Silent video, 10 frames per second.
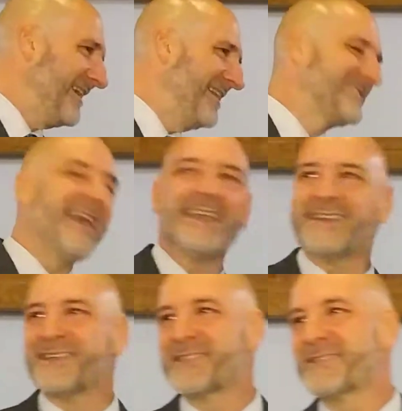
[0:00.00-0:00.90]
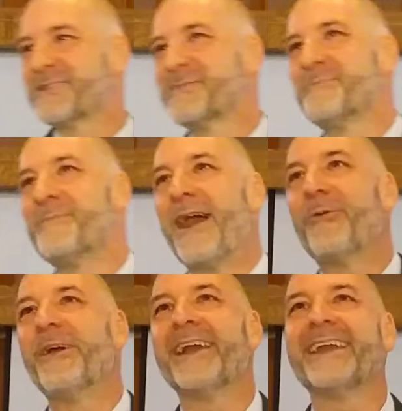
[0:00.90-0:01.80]
attendeth my
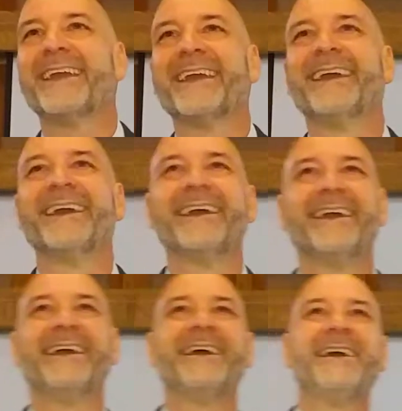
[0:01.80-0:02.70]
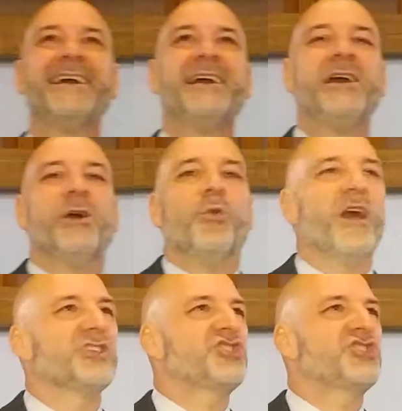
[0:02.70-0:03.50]
way. Amen. When